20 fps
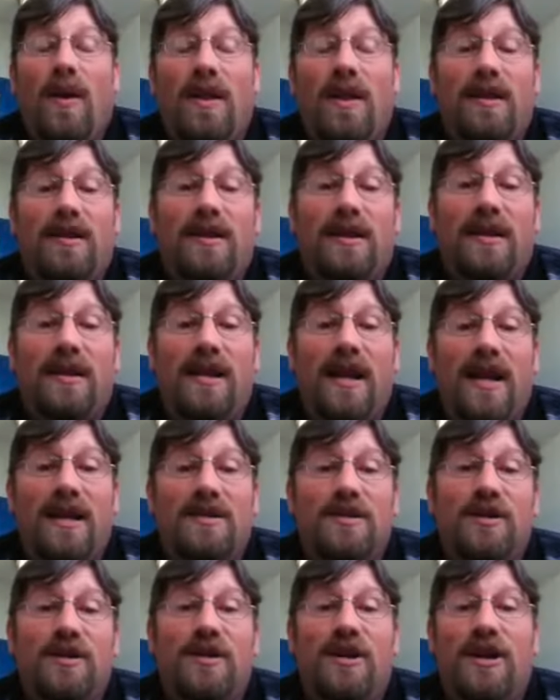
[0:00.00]
Well, in
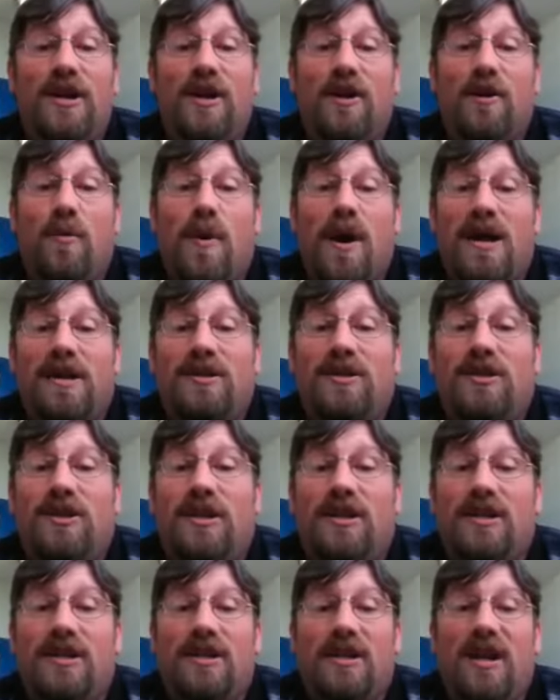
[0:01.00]
answer to your
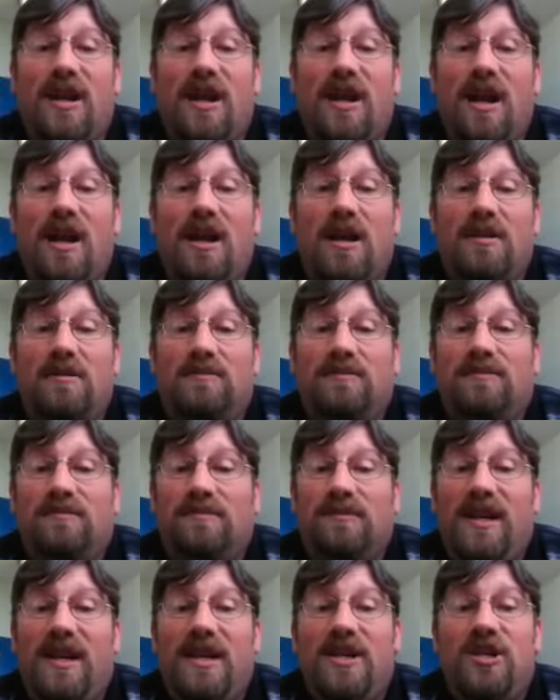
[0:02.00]
question,
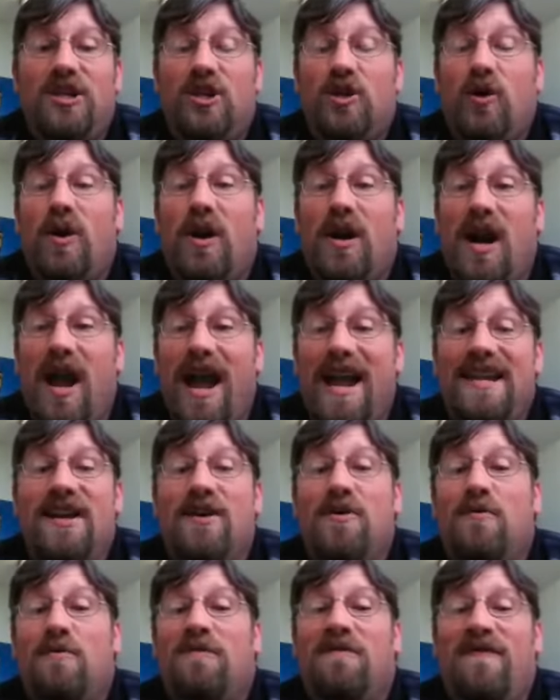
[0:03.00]
in short, I
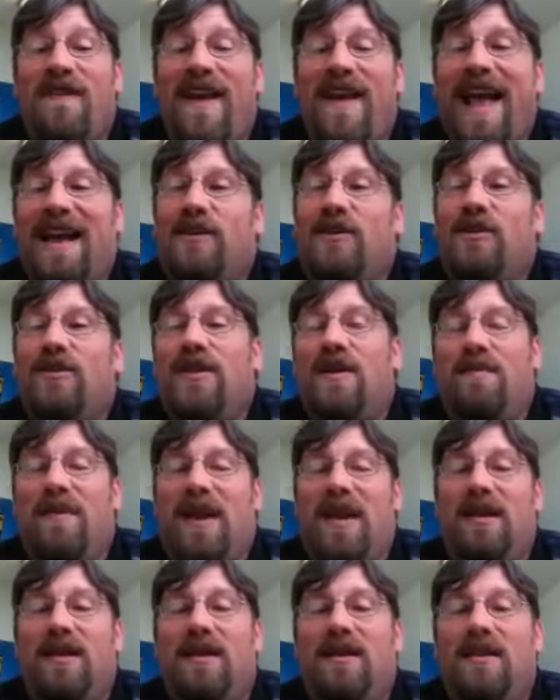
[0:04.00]
don't factor them
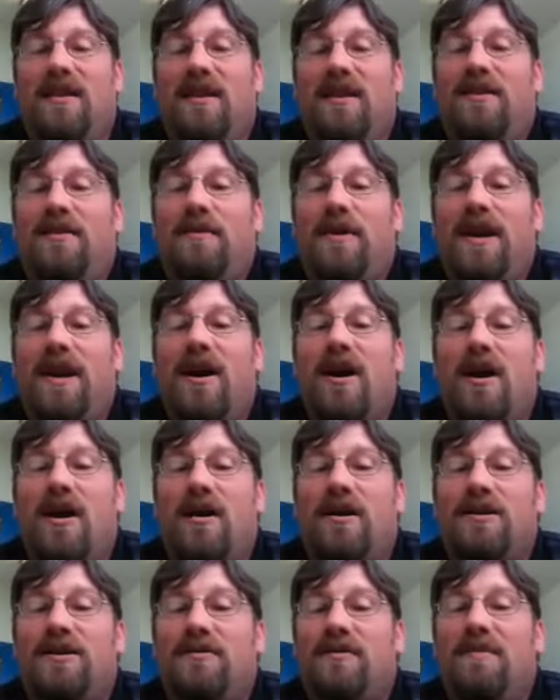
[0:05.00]
in. The 3
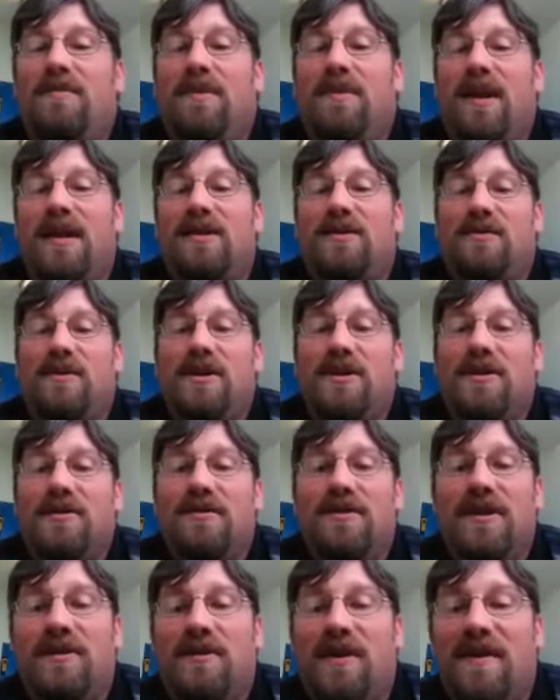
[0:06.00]
R's, replace,
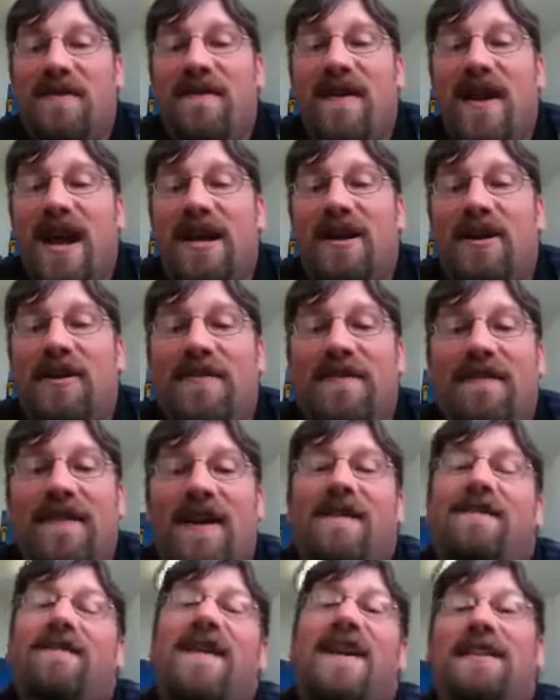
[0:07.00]
reduce, and refine, are the
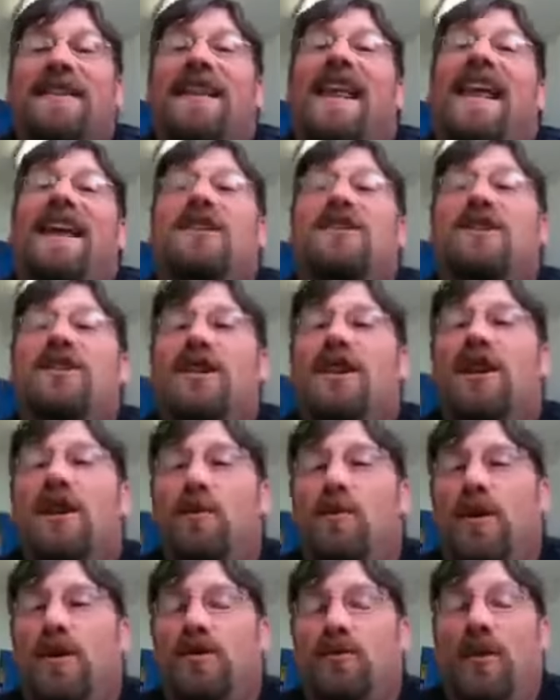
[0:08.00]
very foundation
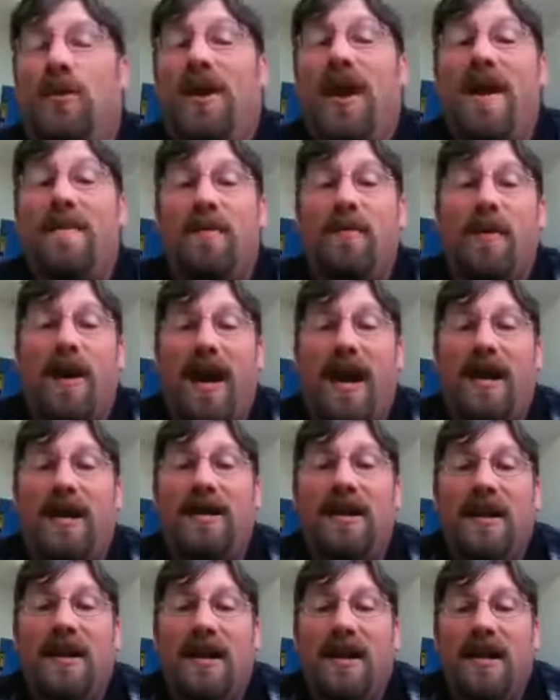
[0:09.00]
on which we operate.